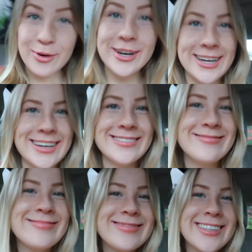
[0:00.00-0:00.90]
morning.
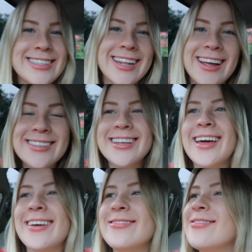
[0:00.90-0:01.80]
It's the next
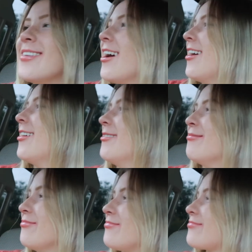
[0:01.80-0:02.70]
day. Um,
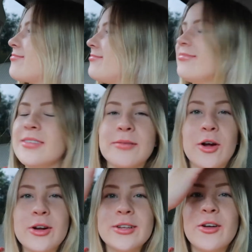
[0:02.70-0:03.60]

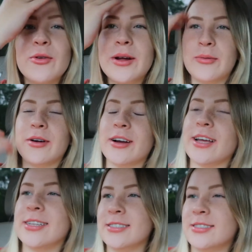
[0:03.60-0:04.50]
currently on the way to work.
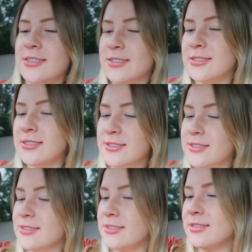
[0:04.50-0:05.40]
It's
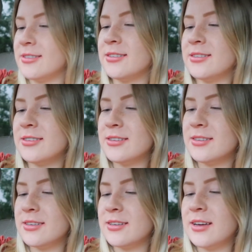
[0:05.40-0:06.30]

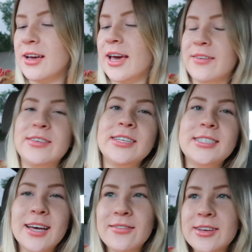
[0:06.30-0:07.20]

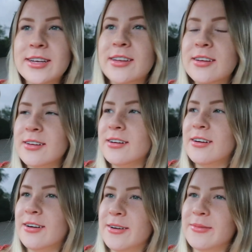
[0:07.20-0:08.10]
8.57
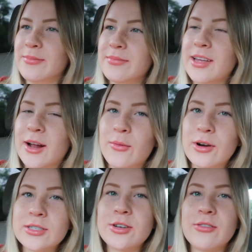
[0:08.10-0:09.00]
um, and I
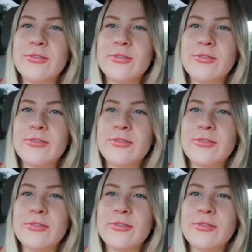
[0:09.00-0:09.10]
work till